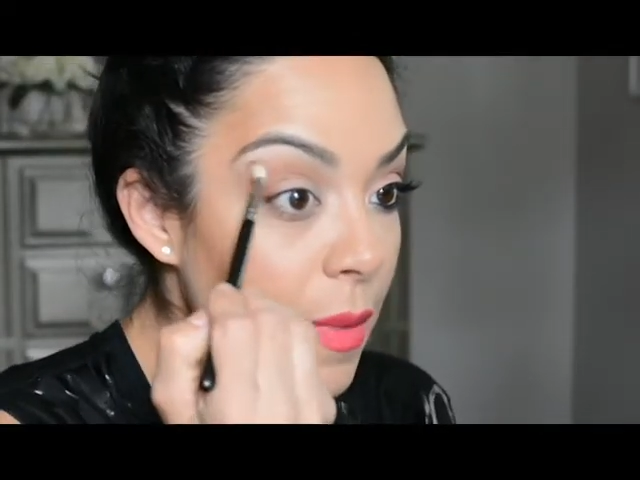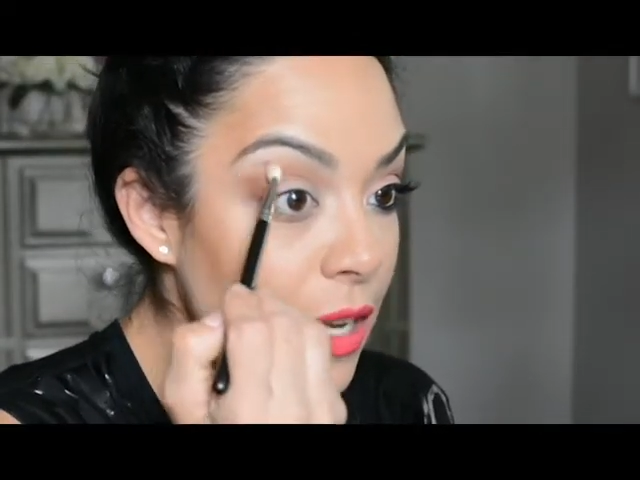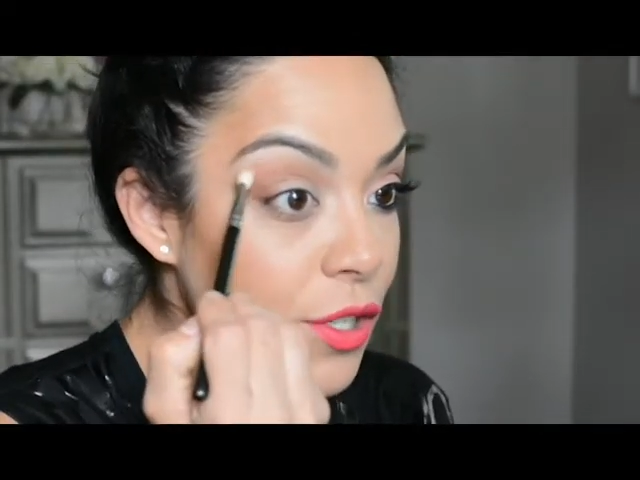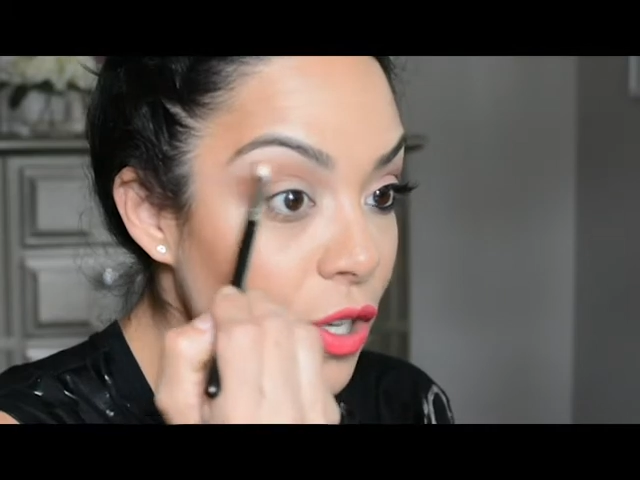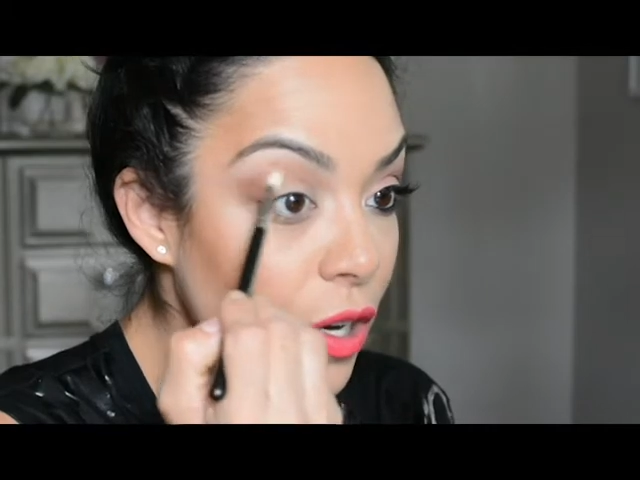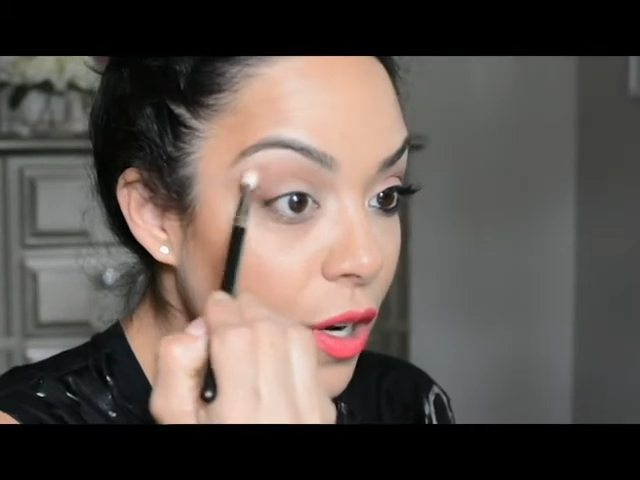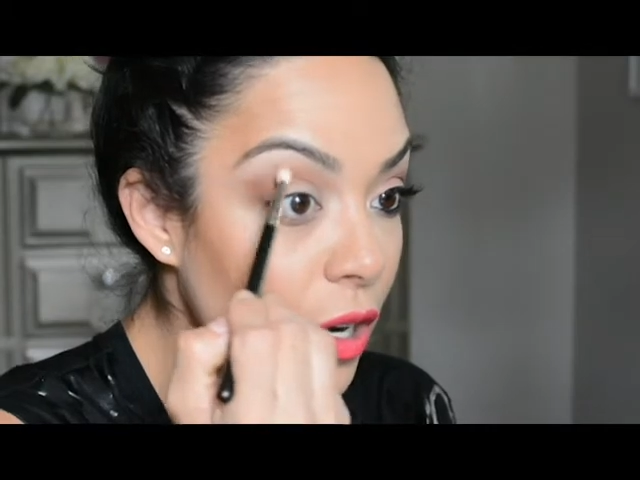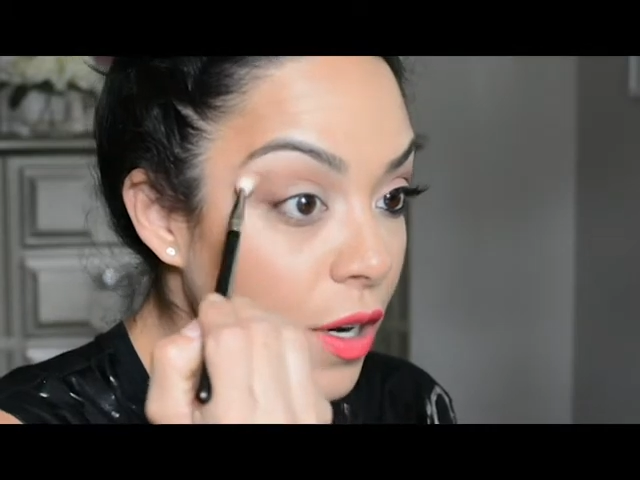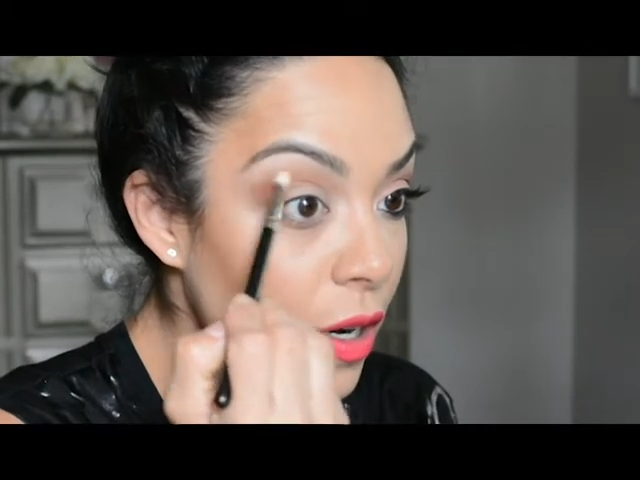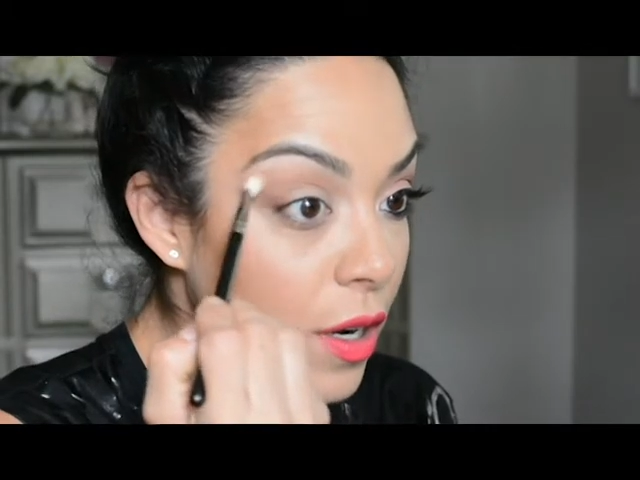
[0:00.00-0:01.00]
make sure
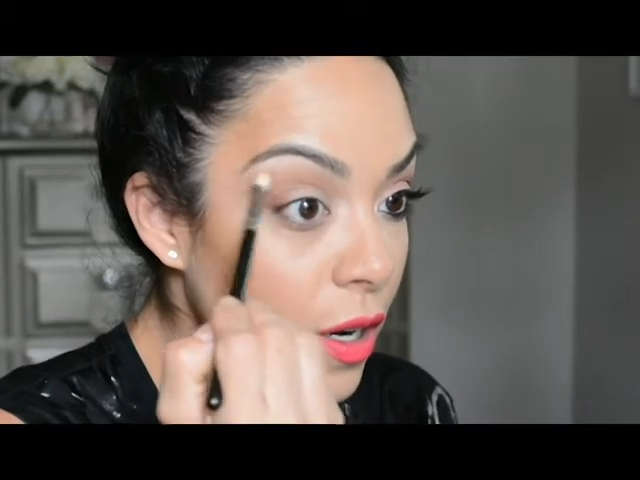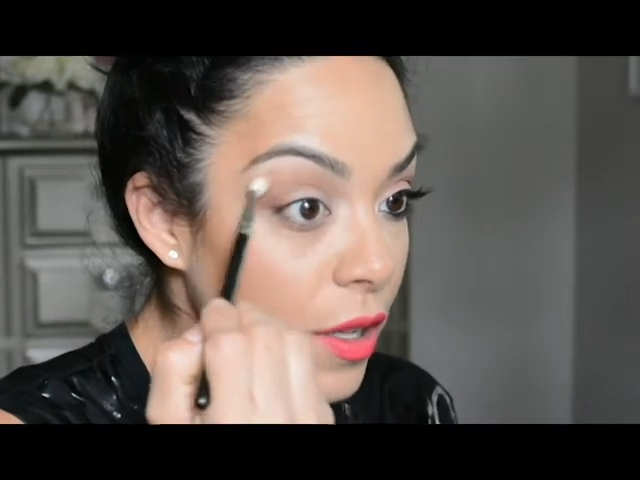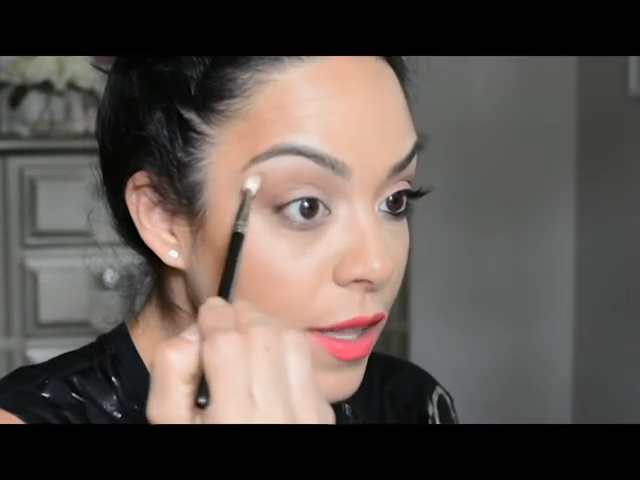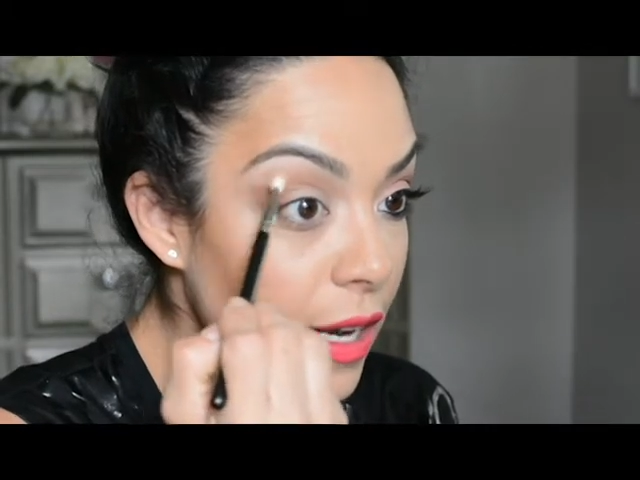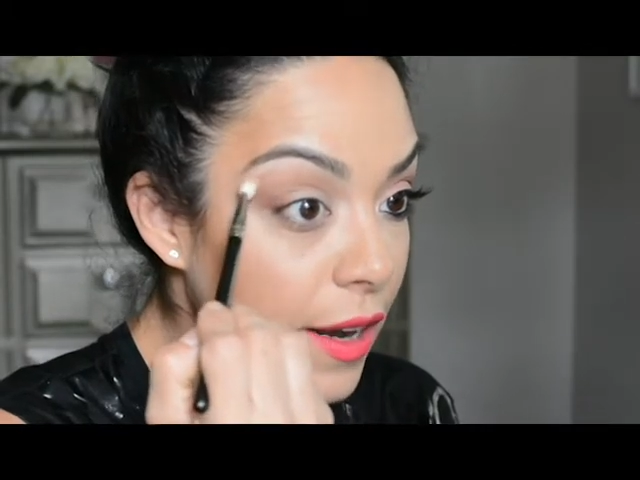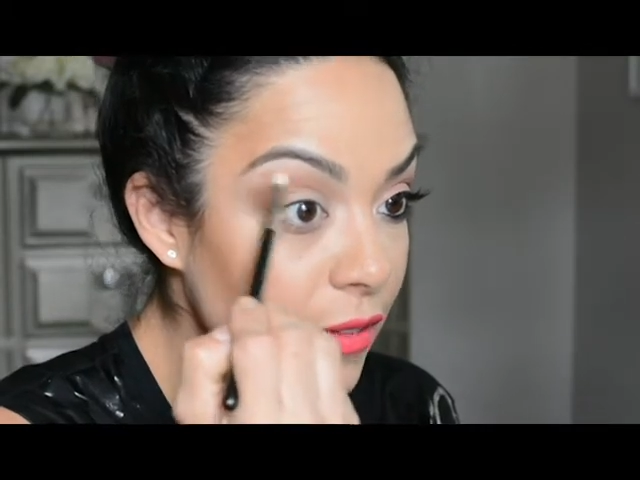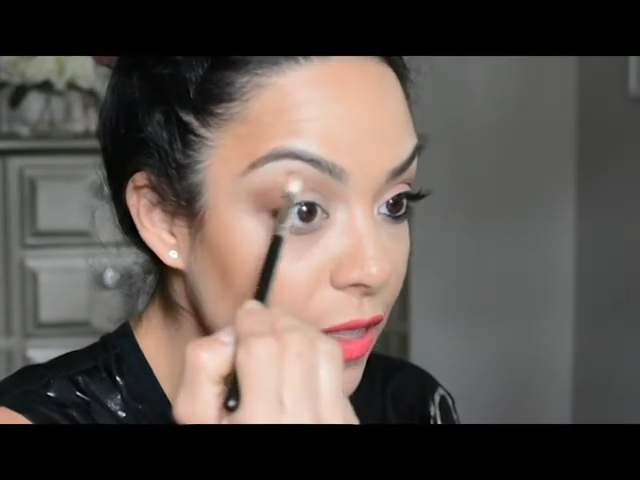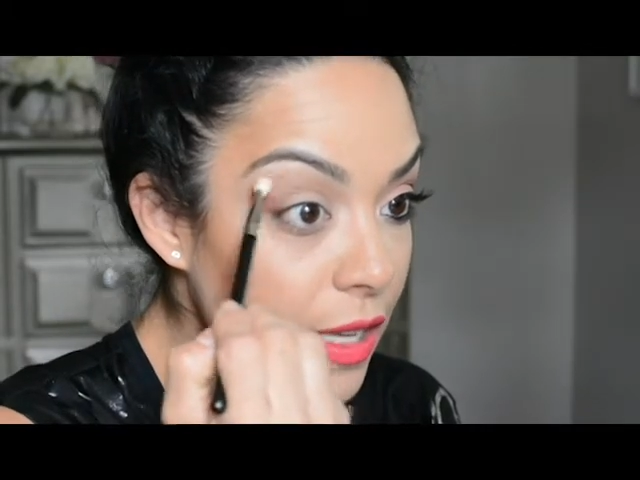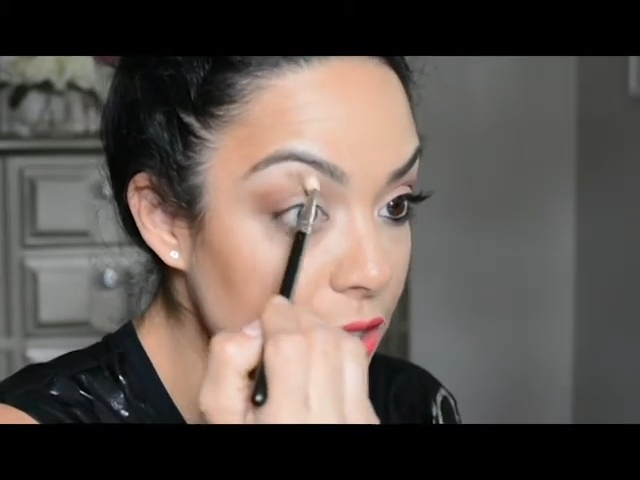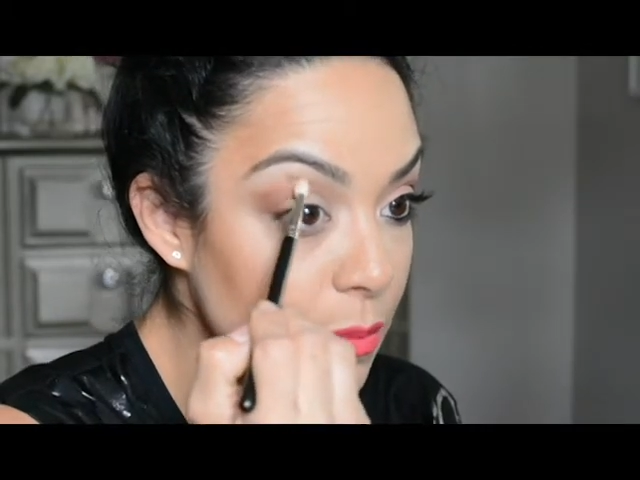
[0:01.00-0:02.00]
that
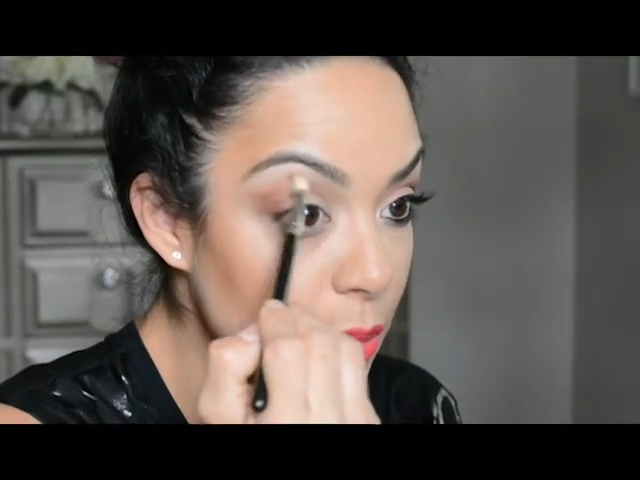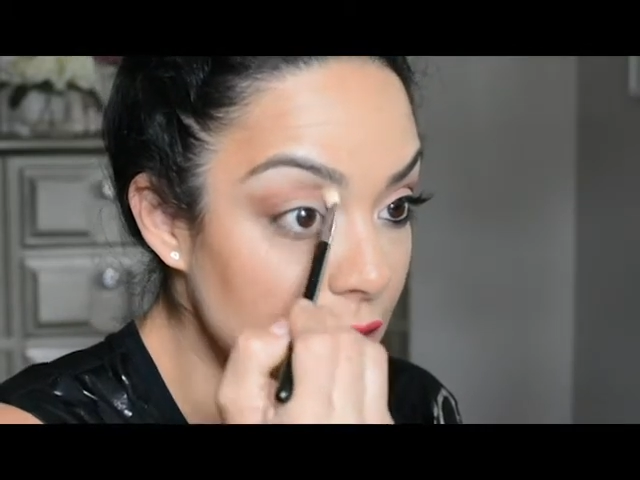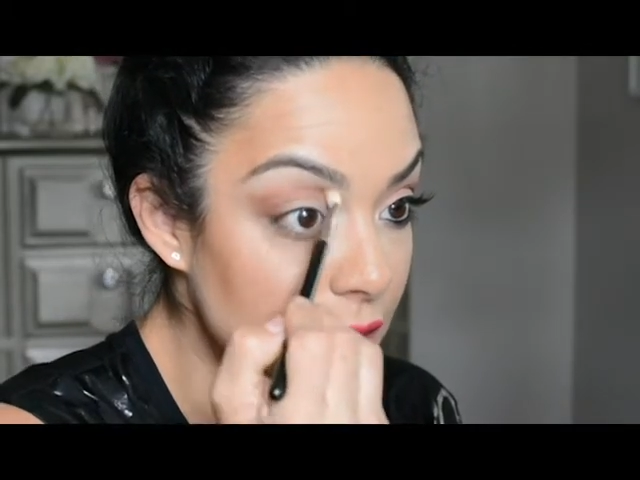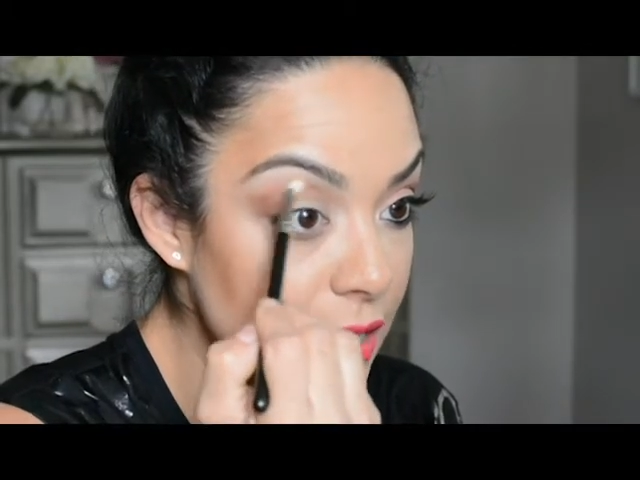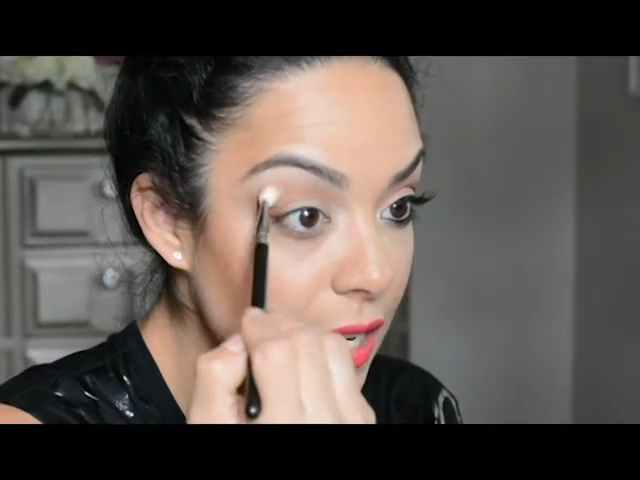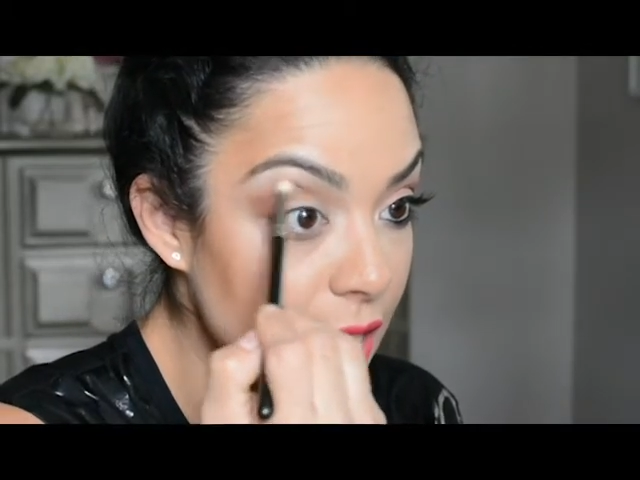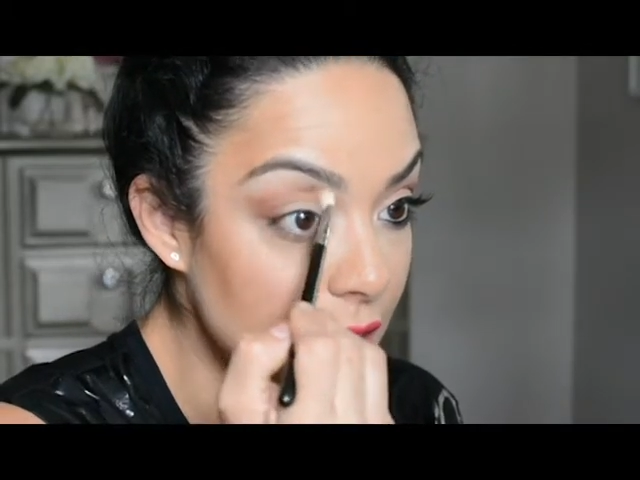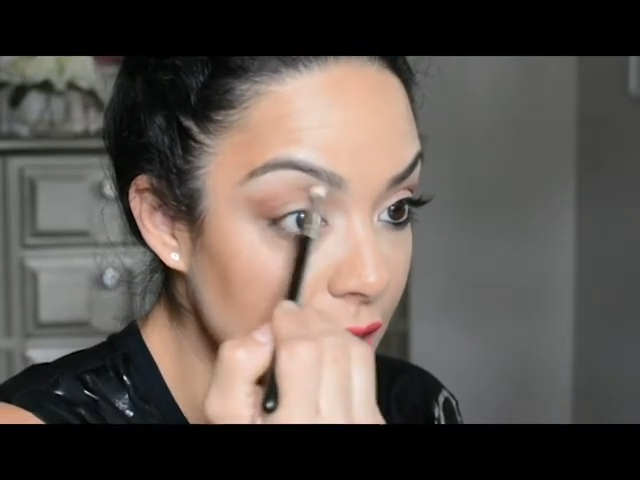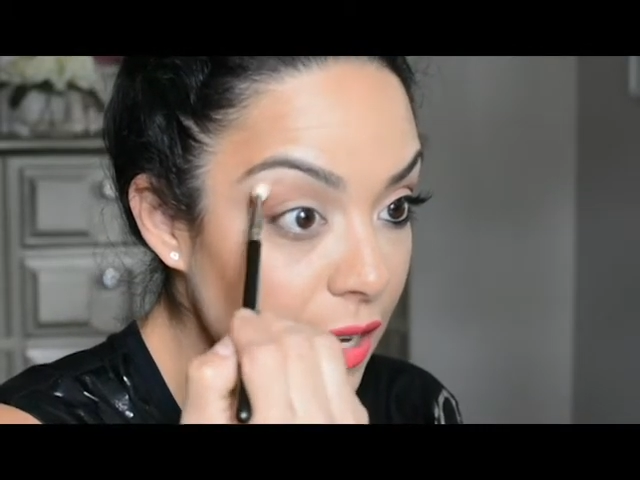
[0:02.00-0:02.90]
everything is blending,